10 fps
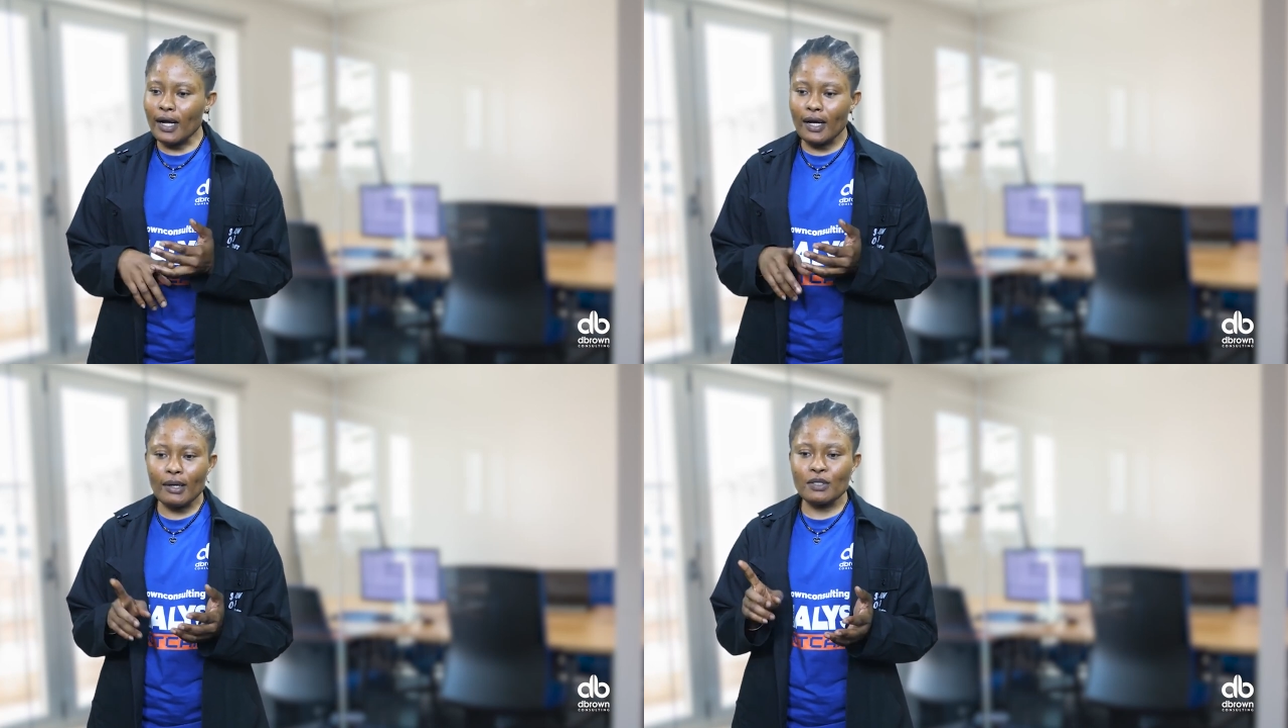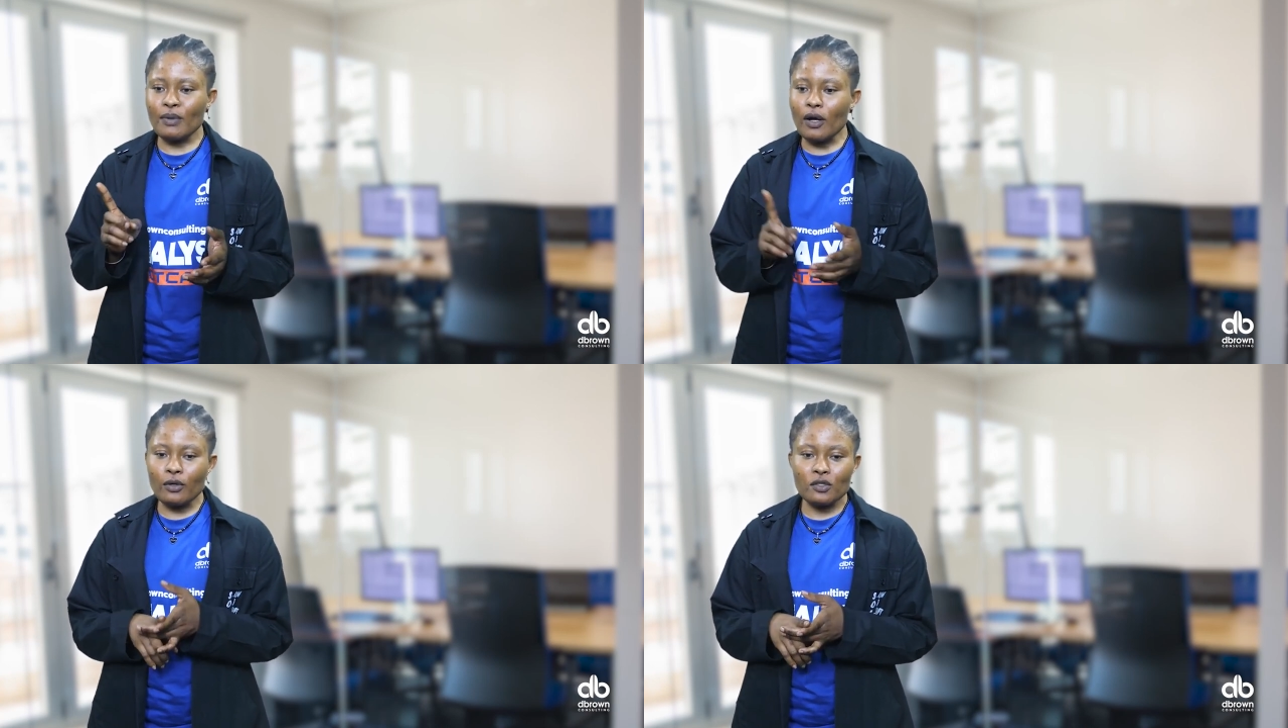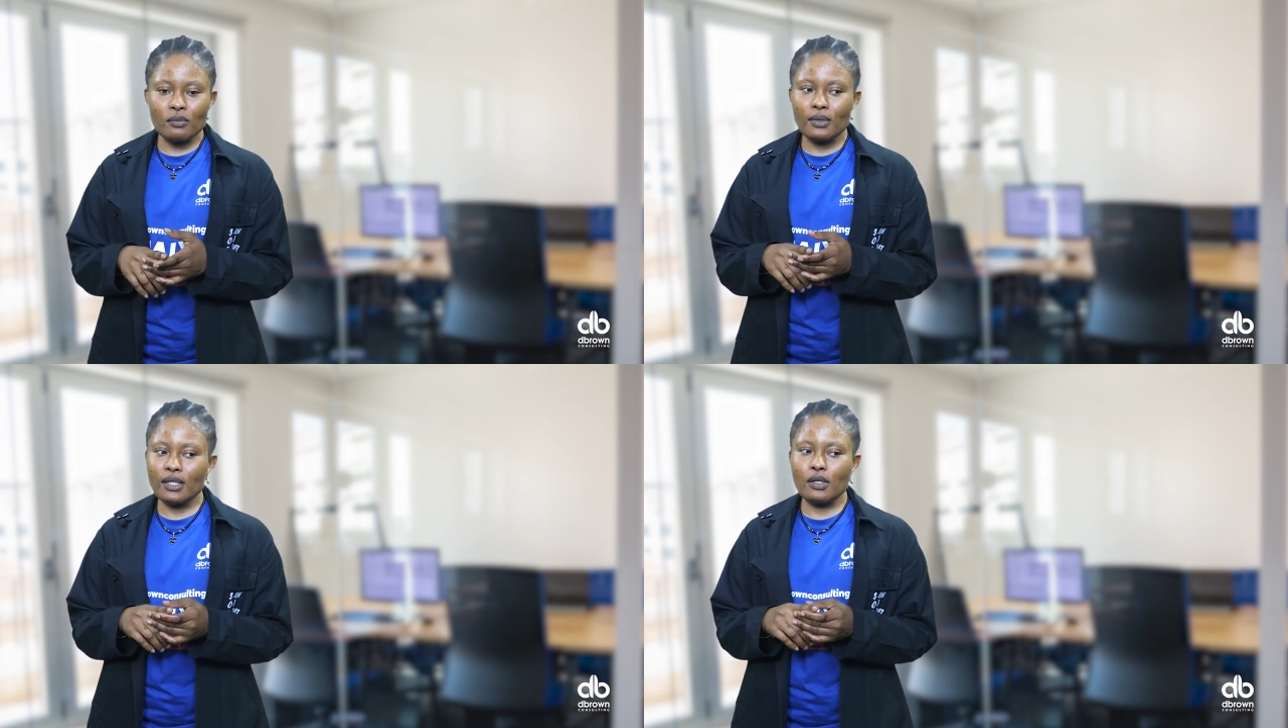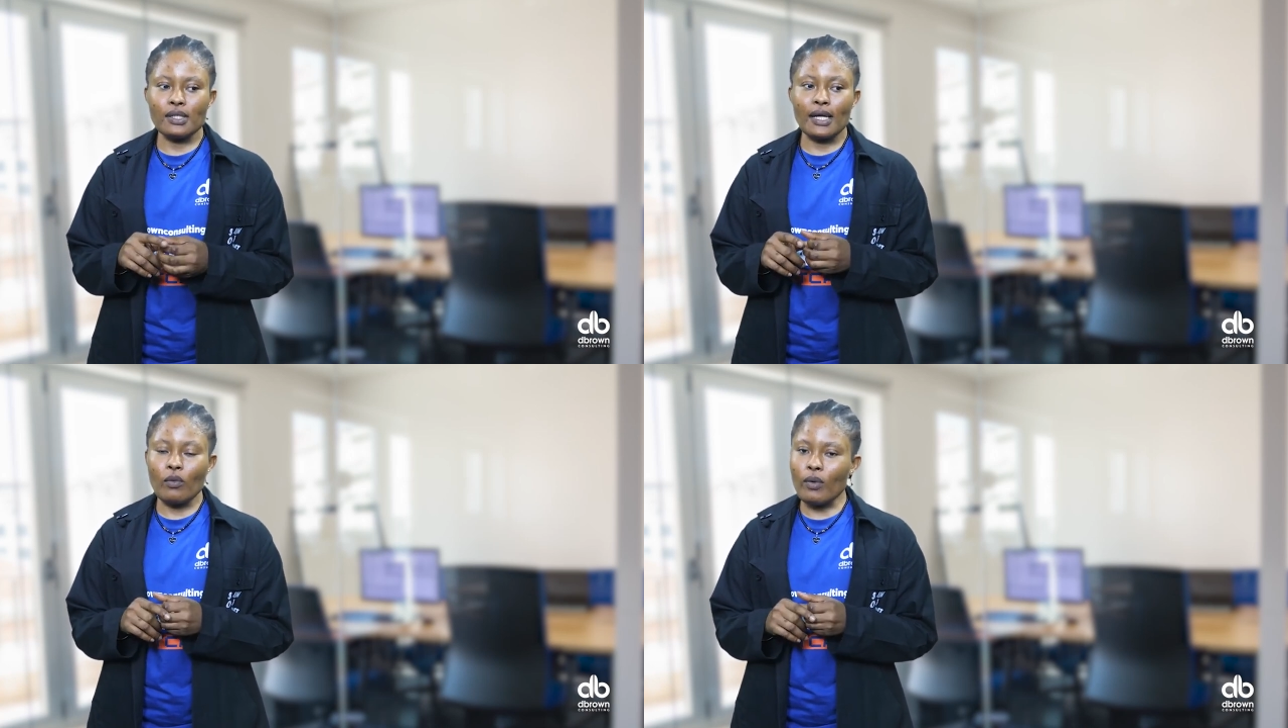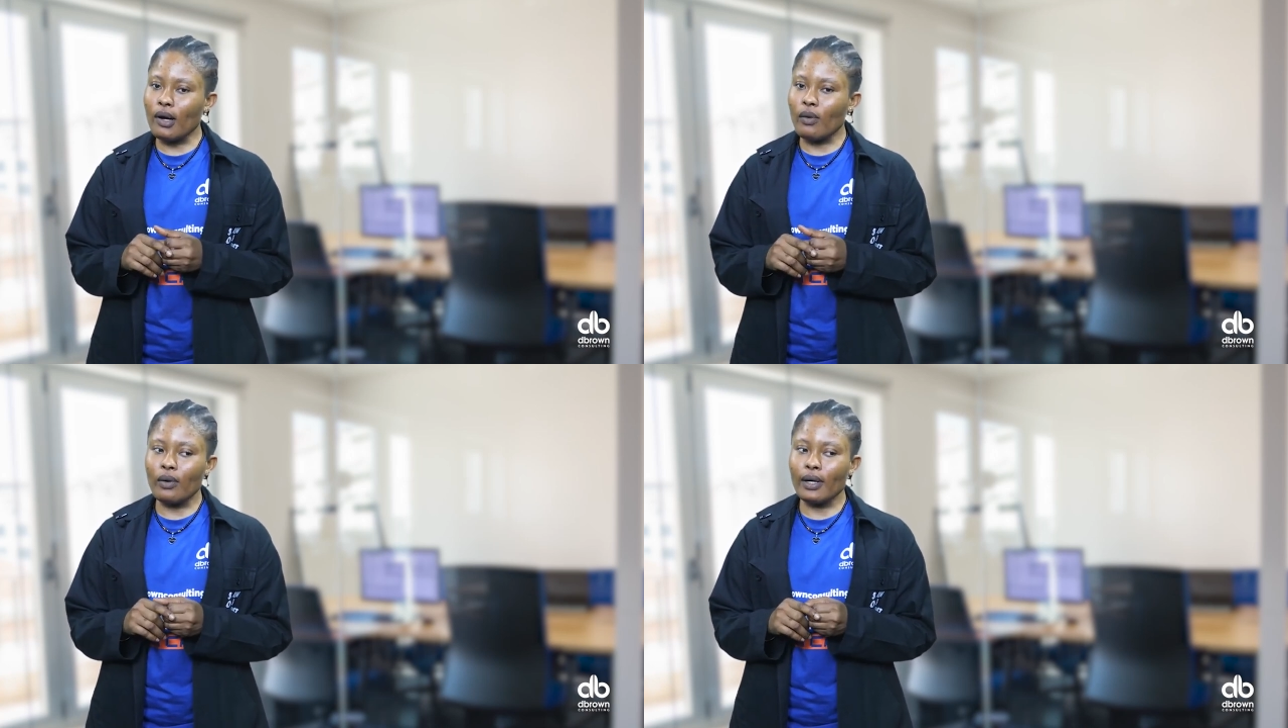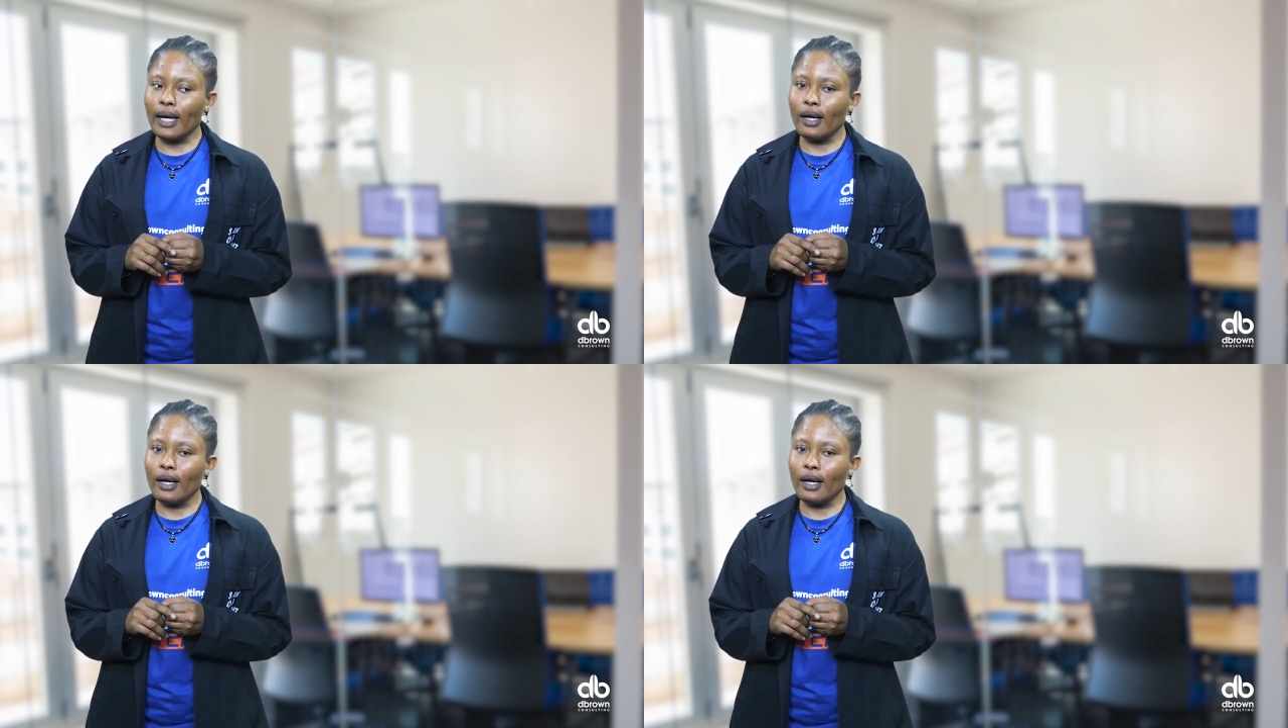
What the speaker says: apps, power automate. I was like, wow,